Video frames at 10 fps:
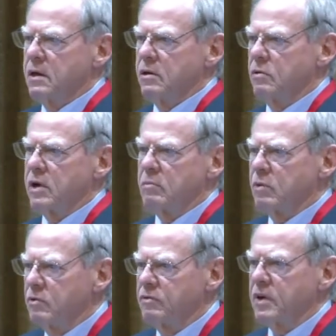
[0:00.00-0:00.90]
you
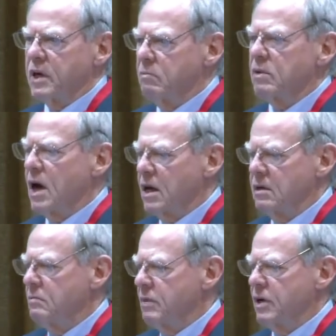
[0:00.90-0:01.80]
remove him
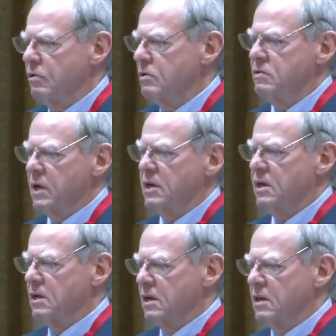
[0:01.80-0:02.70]
not because what
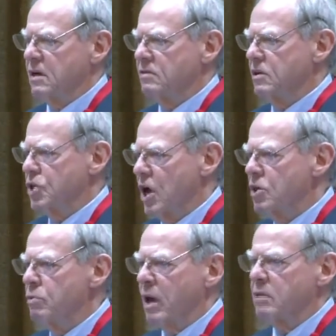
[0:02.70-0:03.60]
he did as a
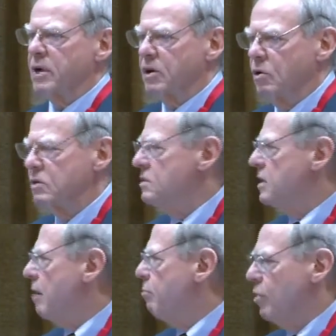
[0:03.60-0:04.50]
judge, but because
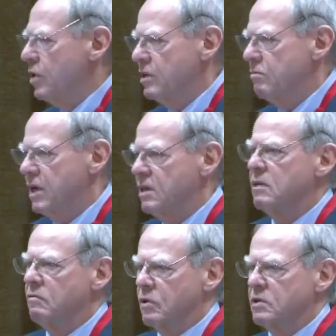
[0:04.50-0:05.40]
the
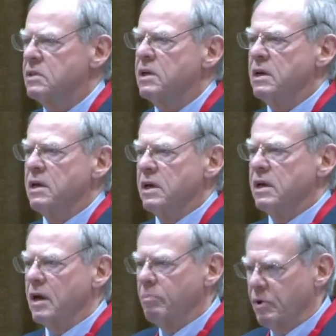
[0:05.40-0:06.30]
appointment was
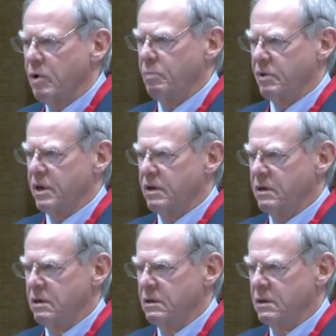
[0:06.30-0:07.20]
inappropriate,